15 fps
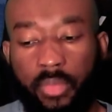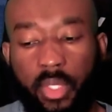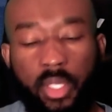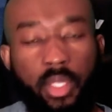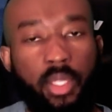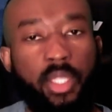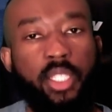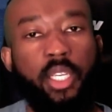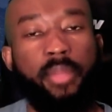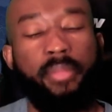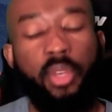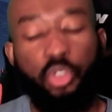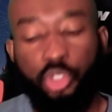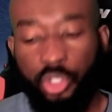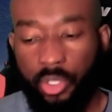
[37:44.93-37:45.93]
It's an
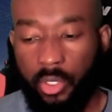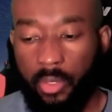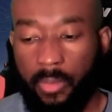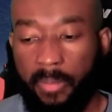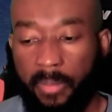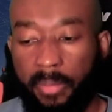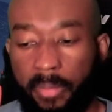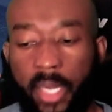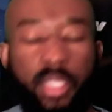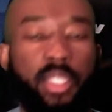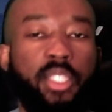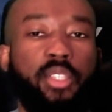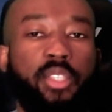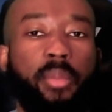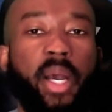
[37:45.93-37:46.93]
emotional body. It's
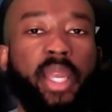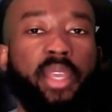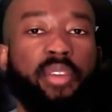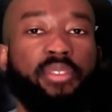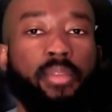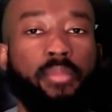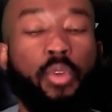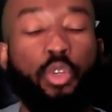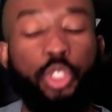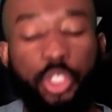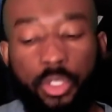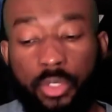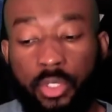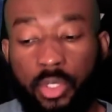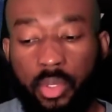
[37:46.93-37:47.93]
a body of
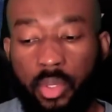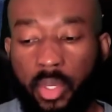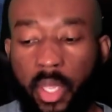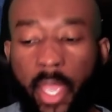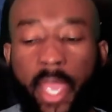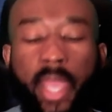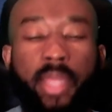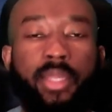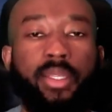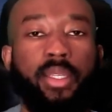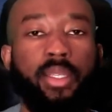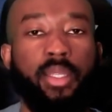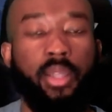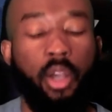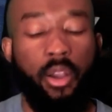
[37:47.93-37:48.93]
emotions and
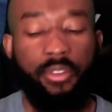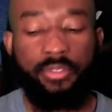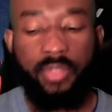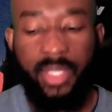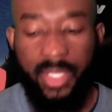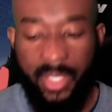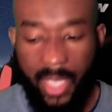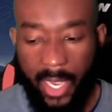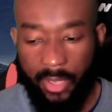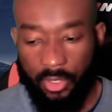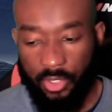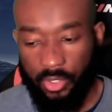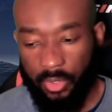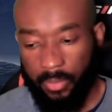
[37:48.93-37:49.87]
of desires.